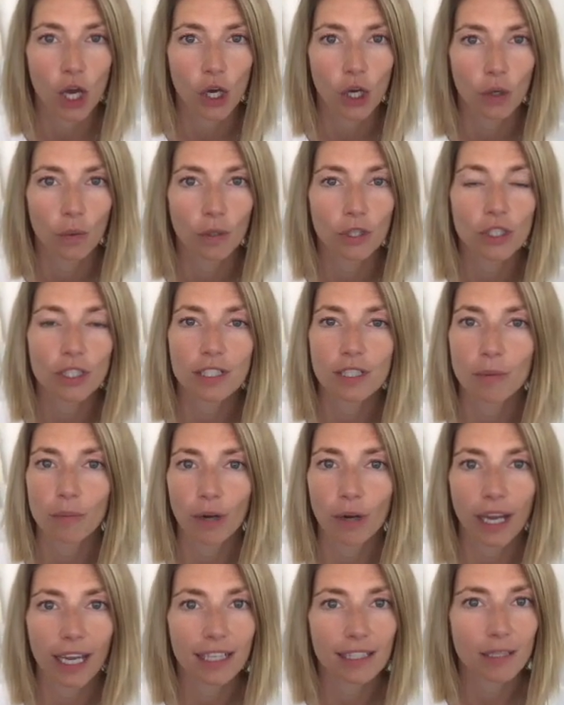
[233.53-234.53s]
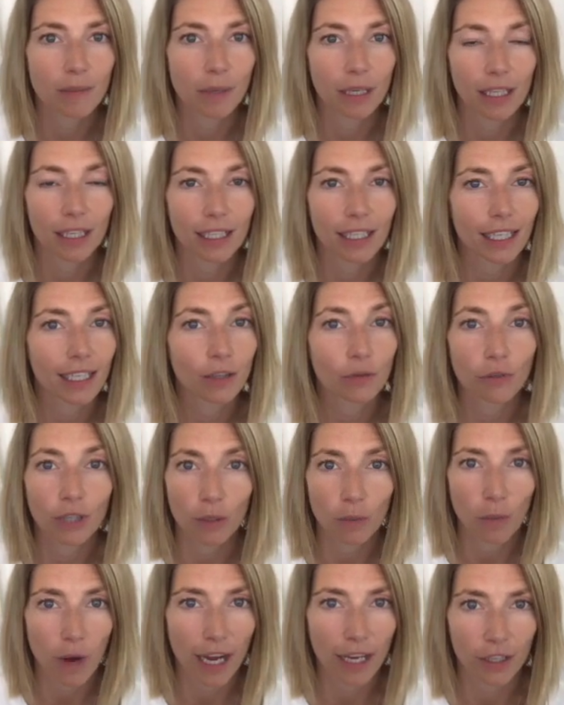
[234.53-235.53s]
which is the brain's ability to
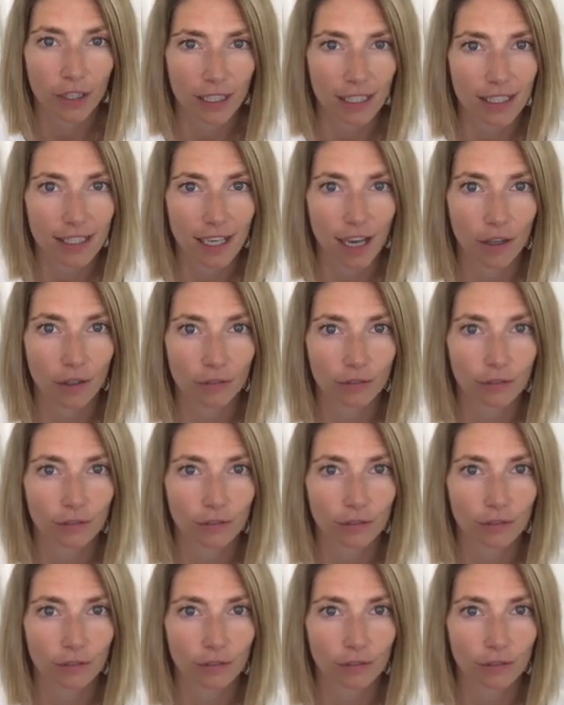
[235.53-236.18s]
rewire itself.